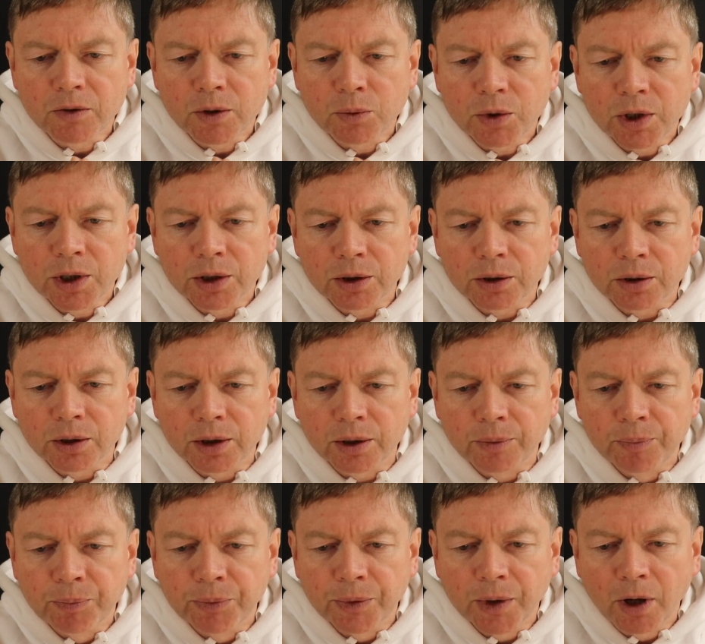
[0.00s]
of the world,
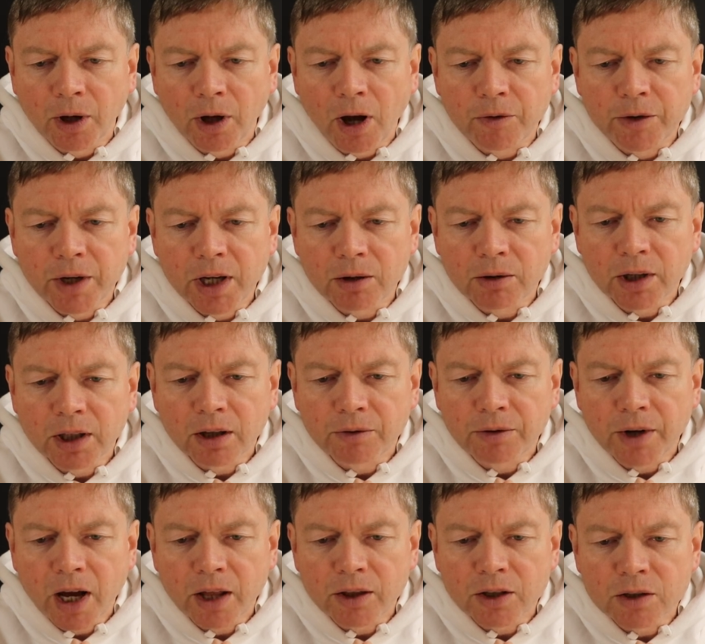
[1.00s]
of hearing the
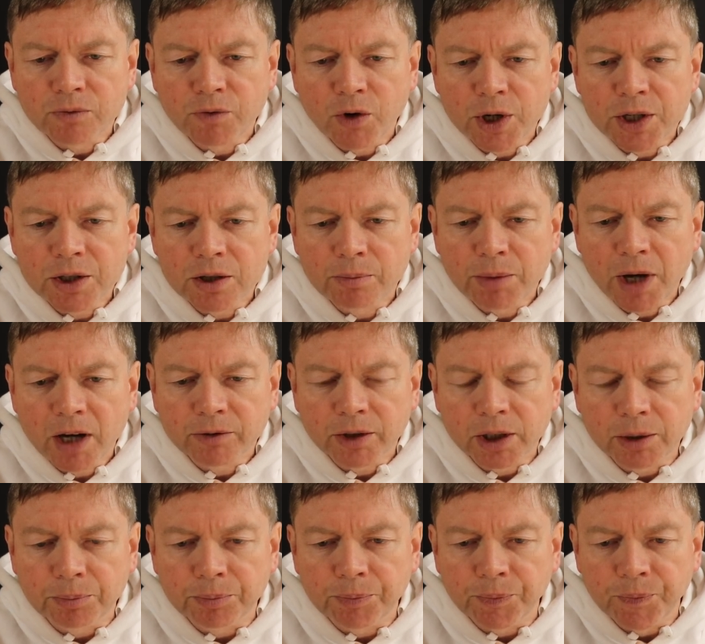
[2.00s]
Father's voice above
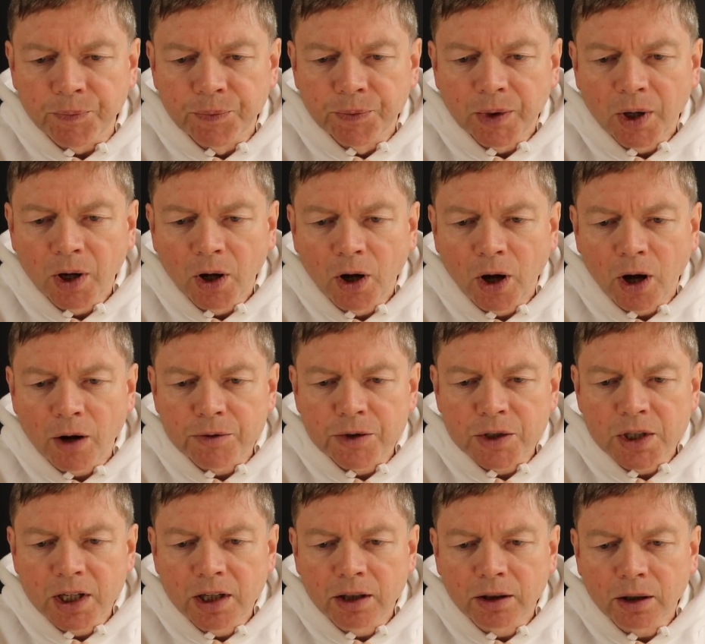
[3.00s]
him, of
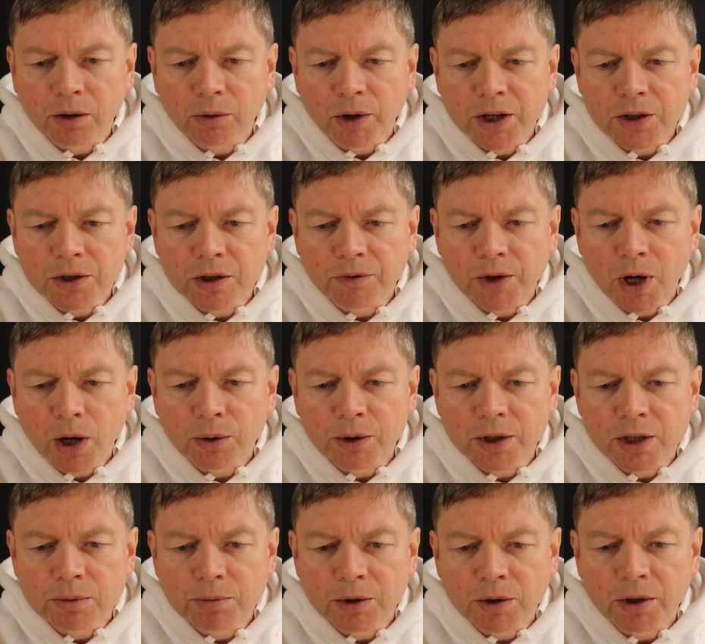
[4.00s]
seeing the grace of the
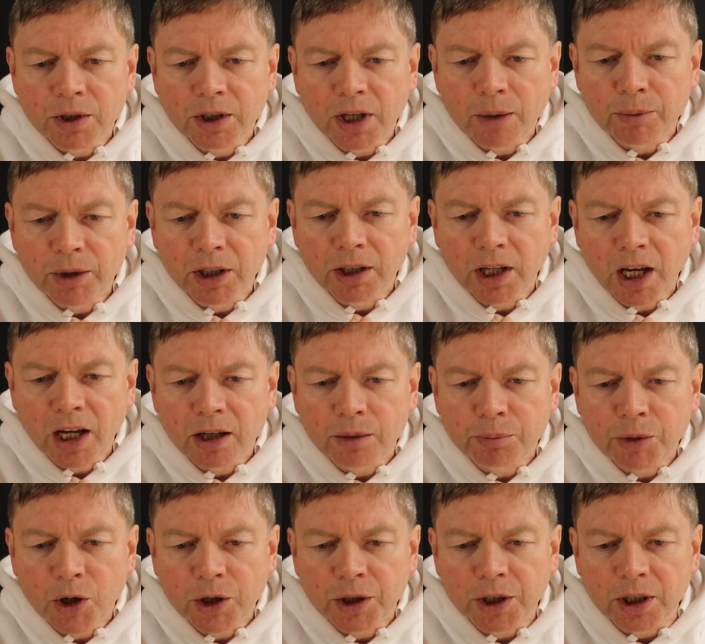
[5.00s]
Holy Spirit coming down
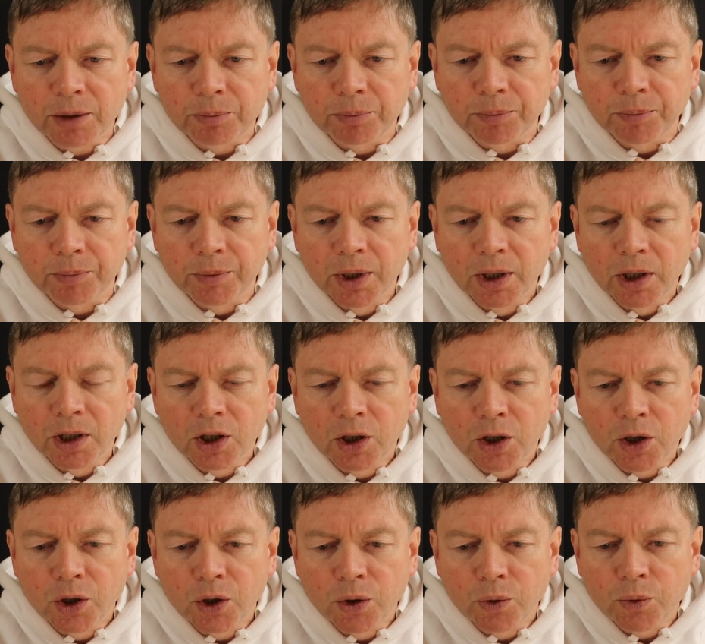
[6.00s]
upon him,
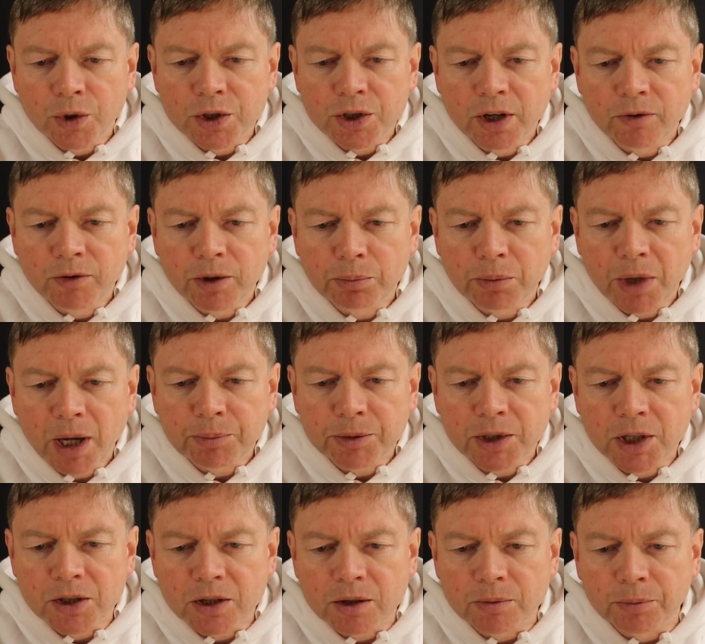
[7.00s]
was given
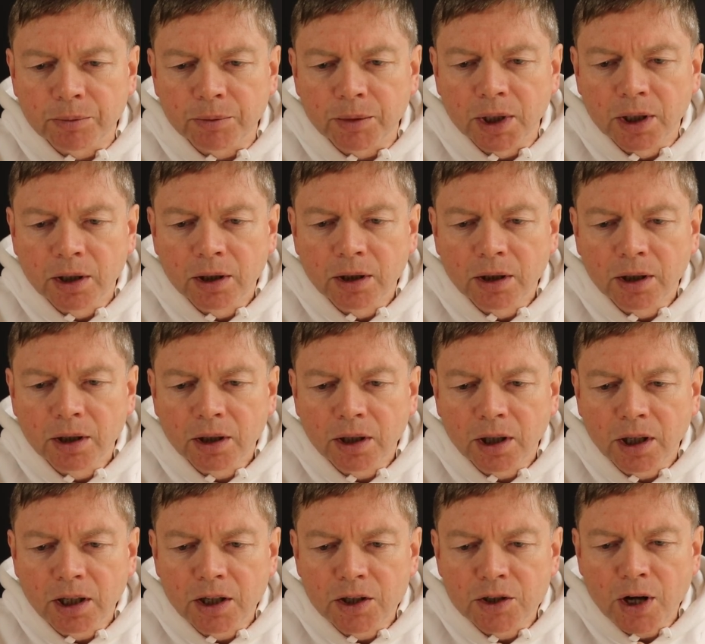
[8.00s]
baptism
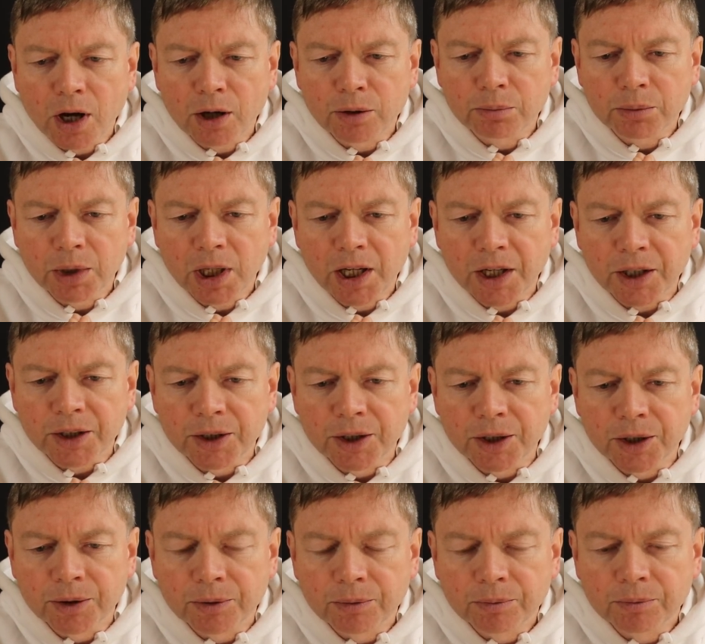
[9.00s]
in his own blood.